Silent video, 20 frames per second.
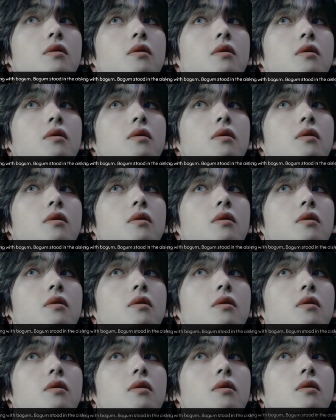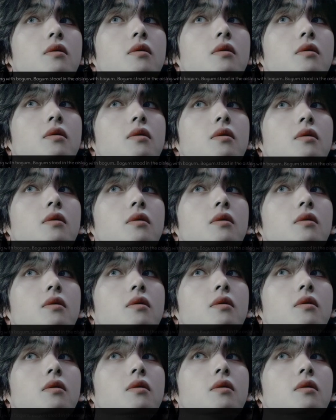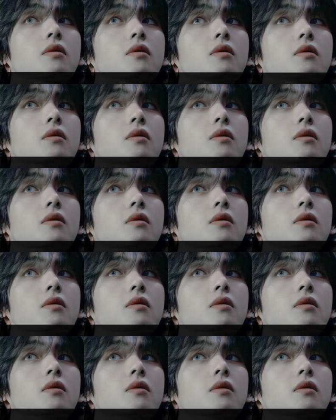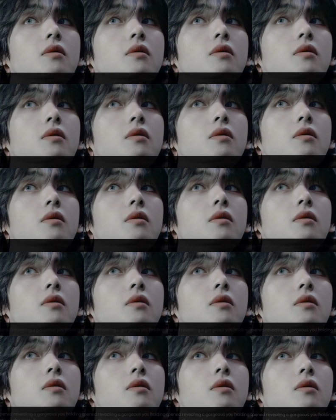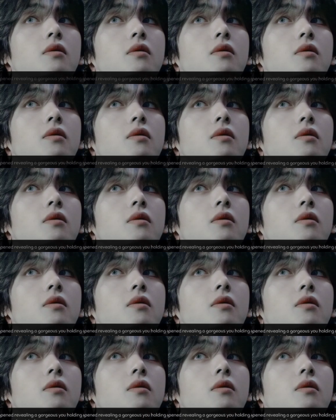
[no speech]